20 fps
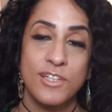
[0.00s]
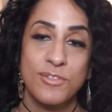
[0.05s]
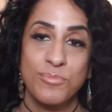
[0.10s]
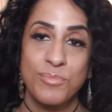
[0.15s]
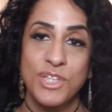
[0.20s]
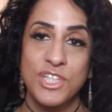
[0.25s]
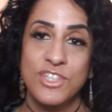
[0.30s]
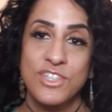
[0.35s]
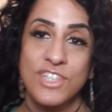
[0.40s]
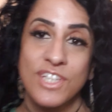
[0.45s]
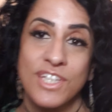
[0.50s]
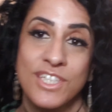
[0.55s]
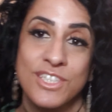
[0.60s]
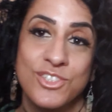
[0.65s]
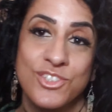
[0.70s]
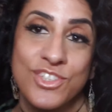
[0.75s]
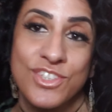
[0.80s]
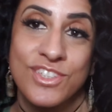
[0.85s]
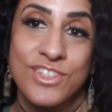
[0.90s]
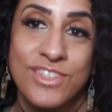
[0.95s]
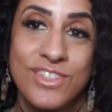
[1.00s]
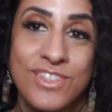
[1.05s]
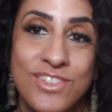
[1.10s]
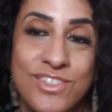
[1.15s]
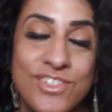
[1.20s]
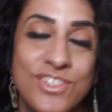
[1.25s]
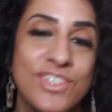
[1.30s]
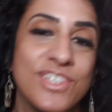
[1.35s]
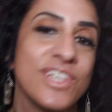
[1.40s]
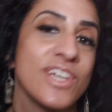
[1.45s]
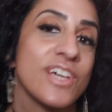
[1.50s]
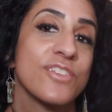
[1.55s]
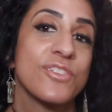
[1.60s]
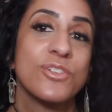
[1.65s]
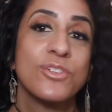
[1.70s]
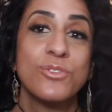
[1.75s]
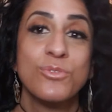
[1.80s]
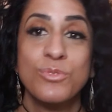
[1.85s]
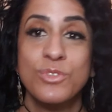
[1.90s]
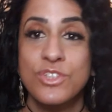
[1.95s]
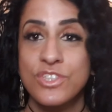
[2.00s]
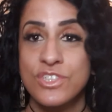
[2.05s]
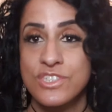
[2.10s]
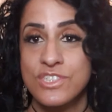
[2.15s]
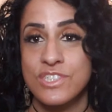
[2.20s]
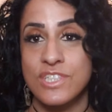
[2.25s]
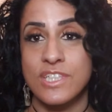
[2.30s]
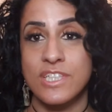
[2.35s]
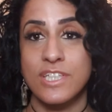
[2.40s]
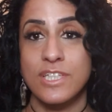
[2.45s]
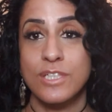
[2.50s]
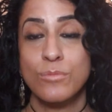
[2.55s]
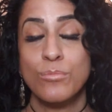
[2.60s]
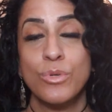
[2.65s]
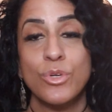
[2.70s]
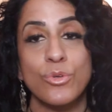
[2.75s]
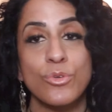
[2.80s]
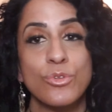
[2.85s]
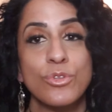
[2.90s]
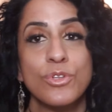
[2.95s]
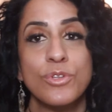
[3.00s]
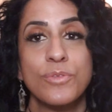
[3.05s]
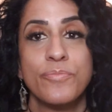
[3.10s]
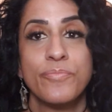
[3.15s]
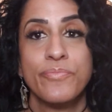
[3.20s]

meditation together with the singing bowl.